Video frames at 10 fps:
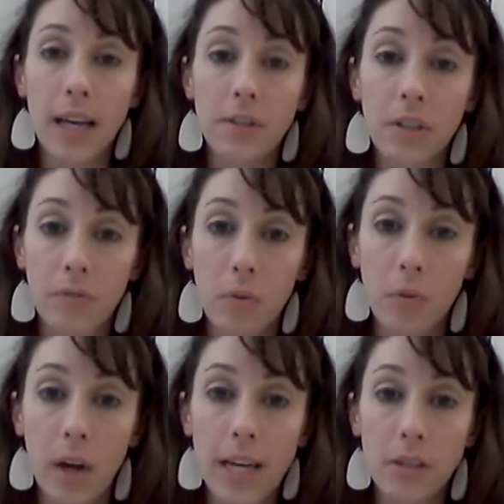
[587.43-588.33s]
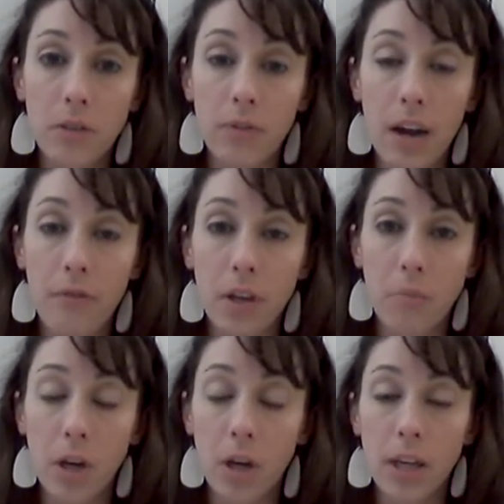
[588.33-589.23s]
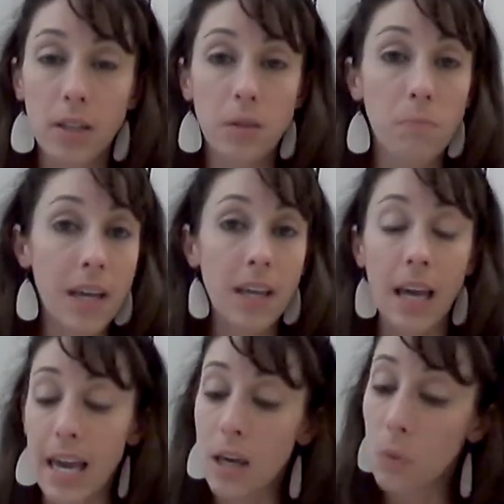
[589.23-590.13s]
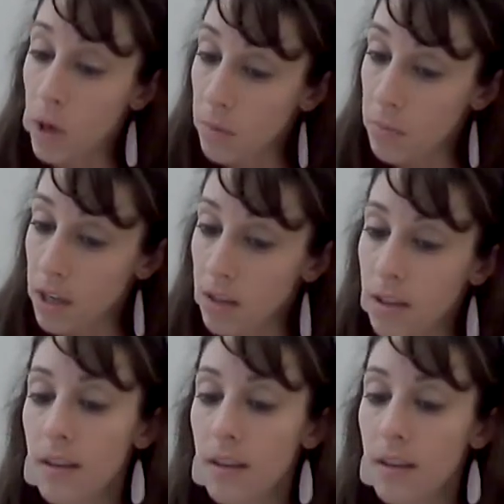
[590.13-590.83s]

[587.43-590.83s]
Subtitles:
civil rights for African Americans, men and women.